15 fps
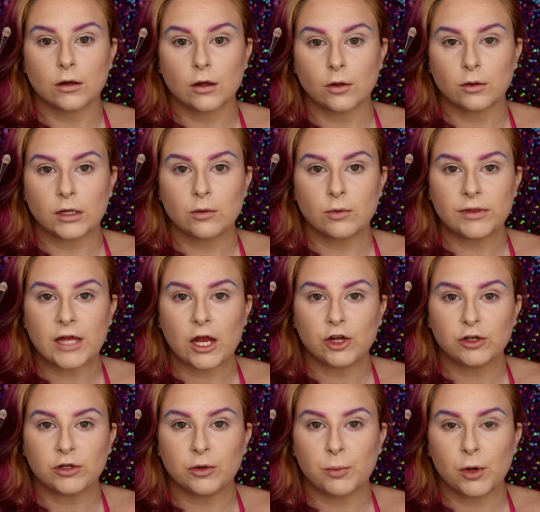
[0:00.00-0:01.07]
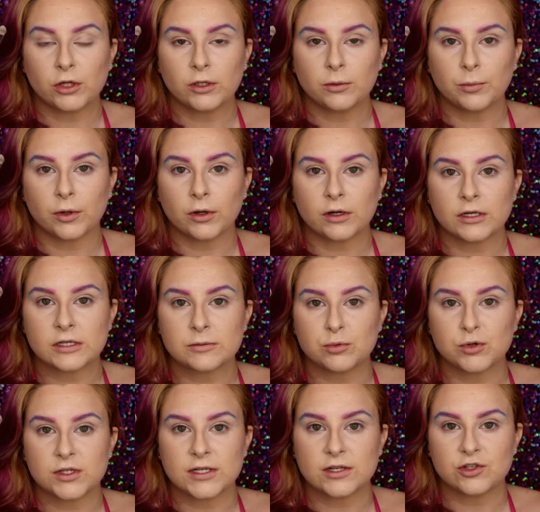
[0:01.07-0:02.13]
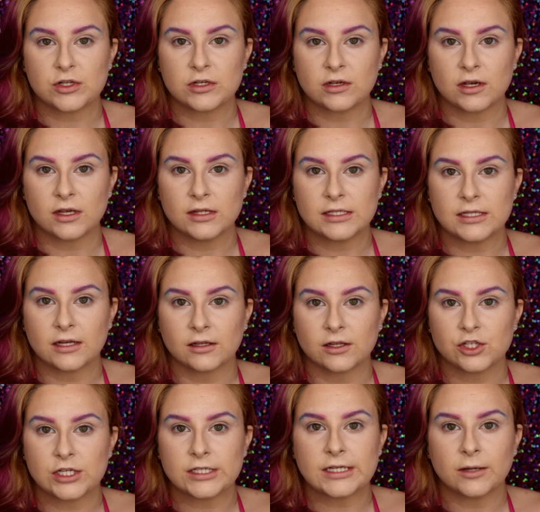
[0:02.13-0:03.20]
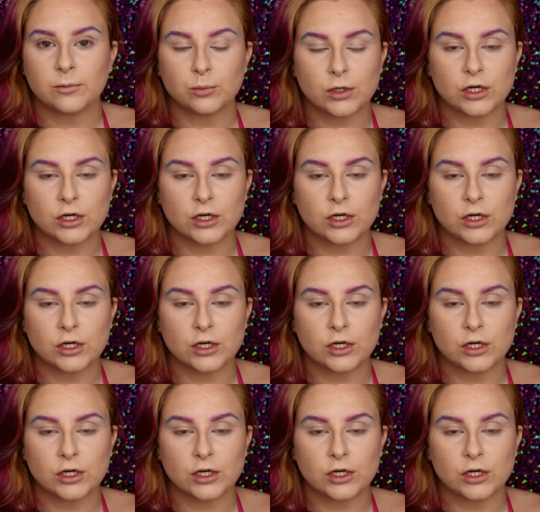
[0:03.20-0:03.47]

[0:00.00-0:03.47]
Going in with that Napoleon Photos Precision Concealer G10